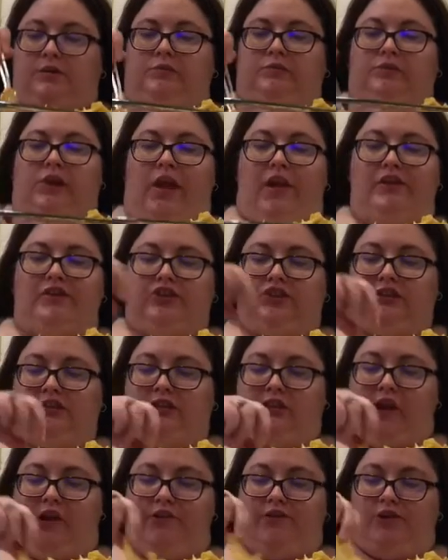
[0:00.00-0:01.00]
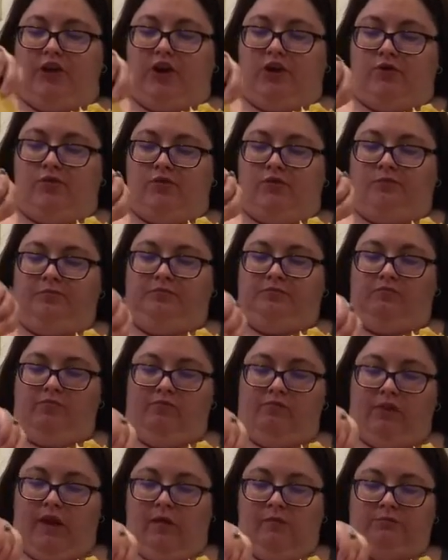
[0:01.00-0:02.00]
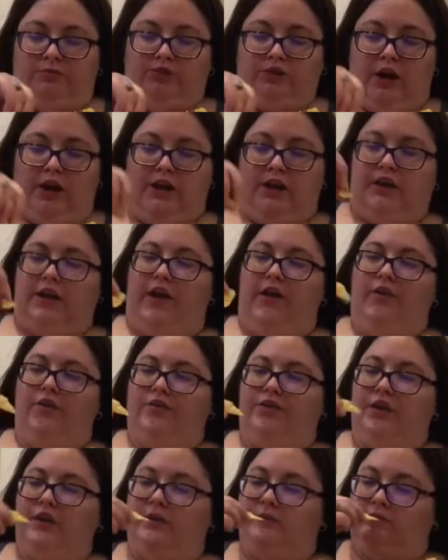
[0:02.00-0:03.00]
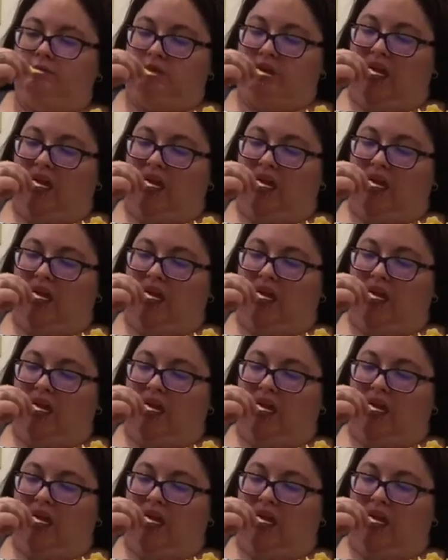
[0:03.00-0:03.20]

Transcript: And she said, no, I'm trying to eat healthy.